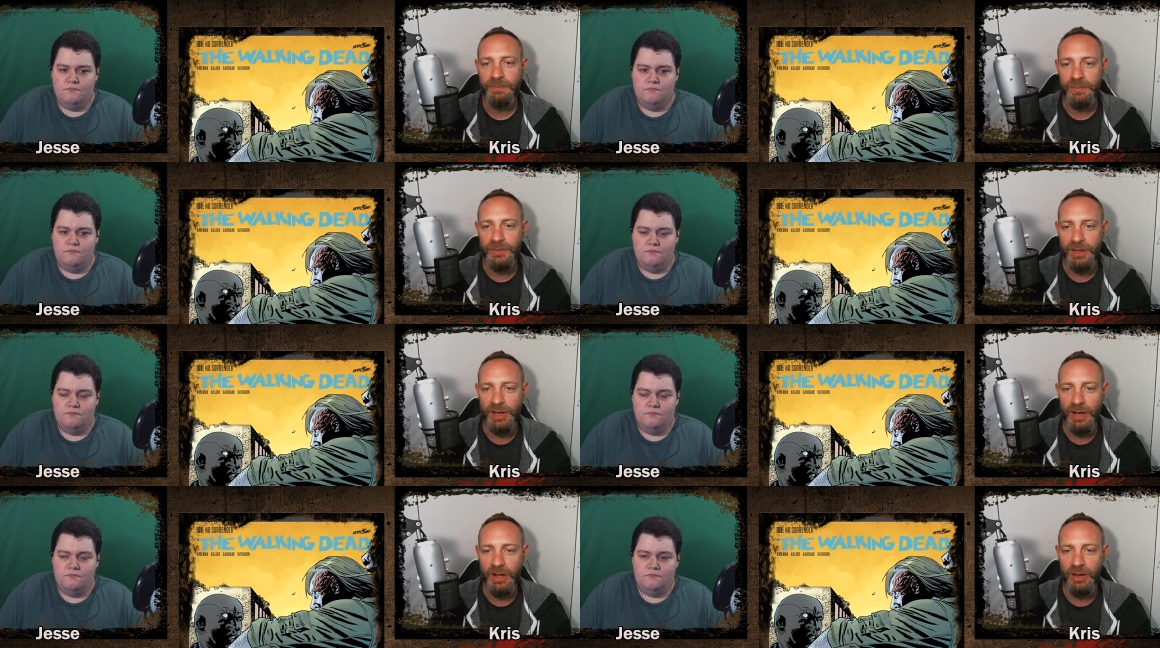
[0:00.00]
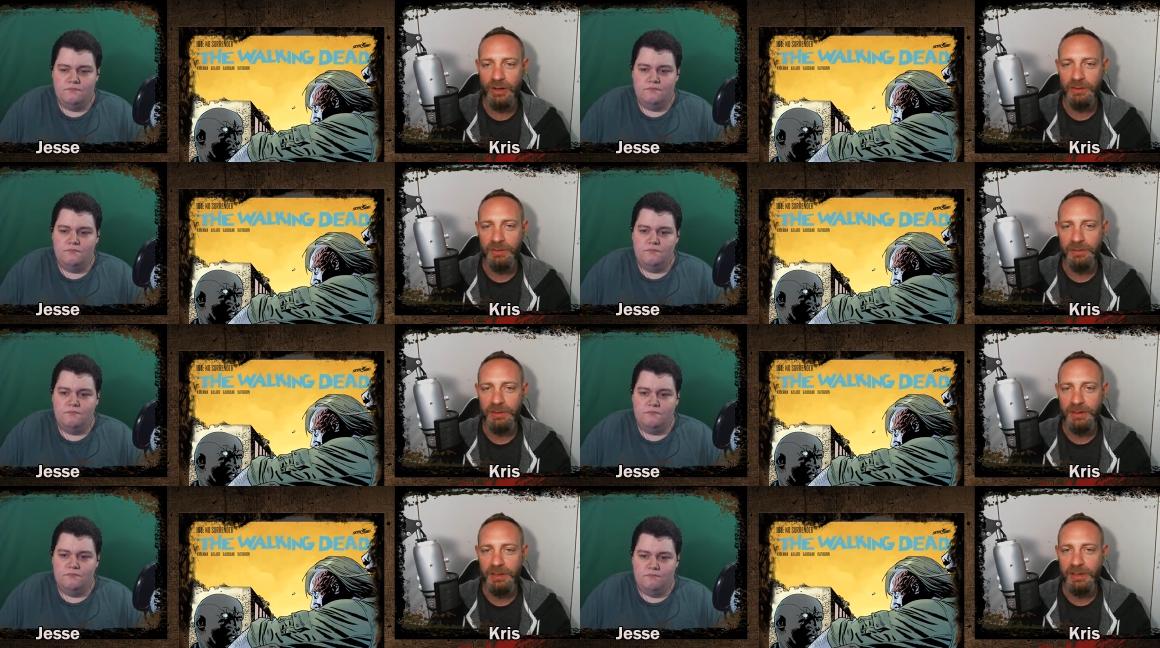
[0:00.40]
Speaker 1: you
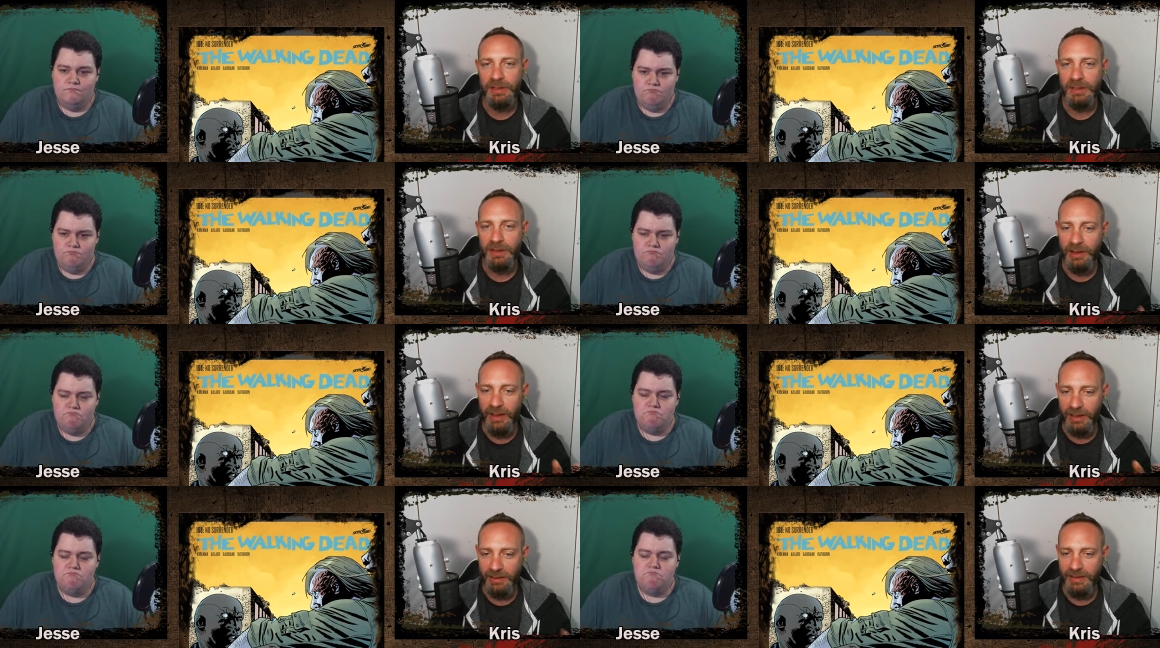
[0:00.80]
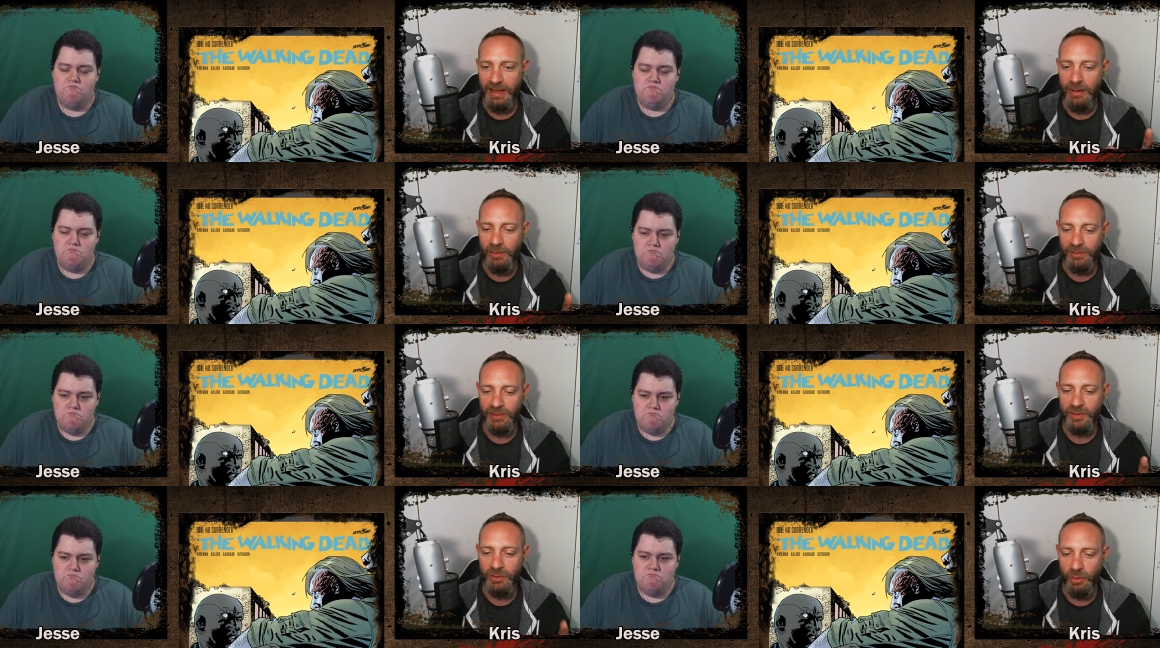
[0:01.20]
know. Like
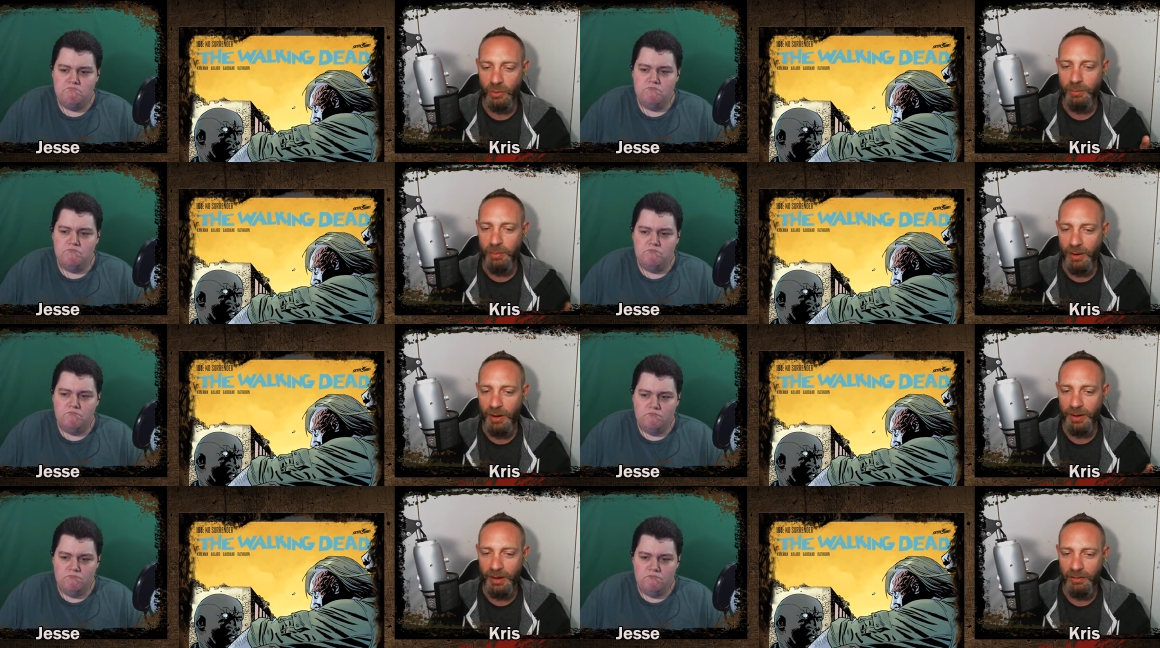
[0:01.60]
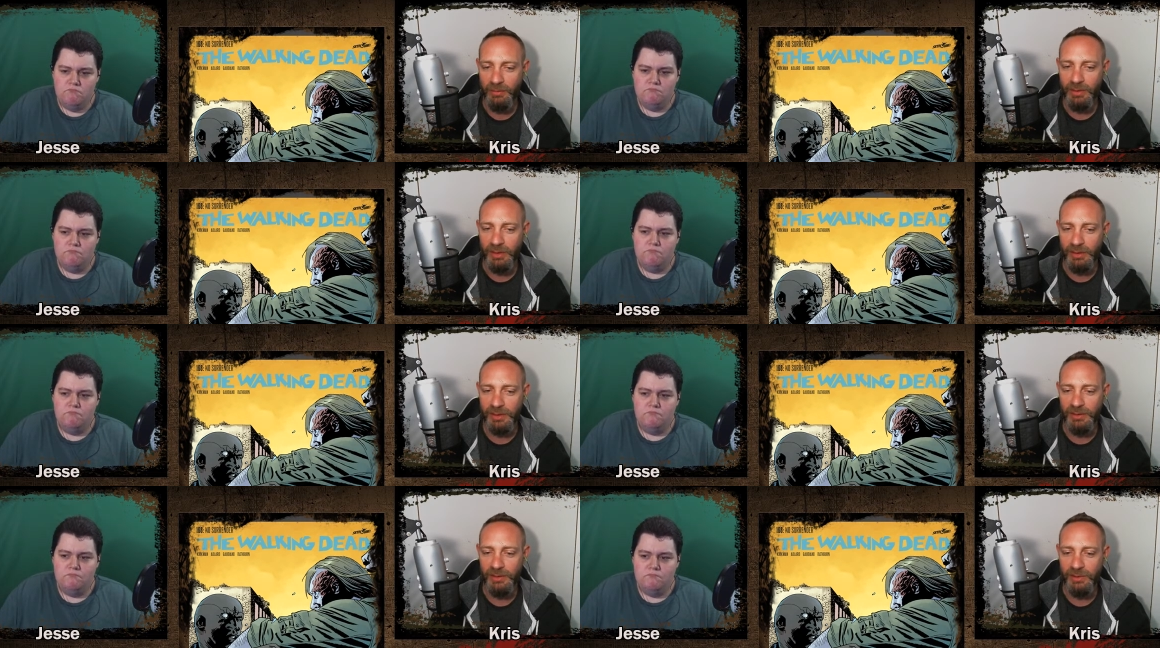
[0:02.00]
that was a cool part. I really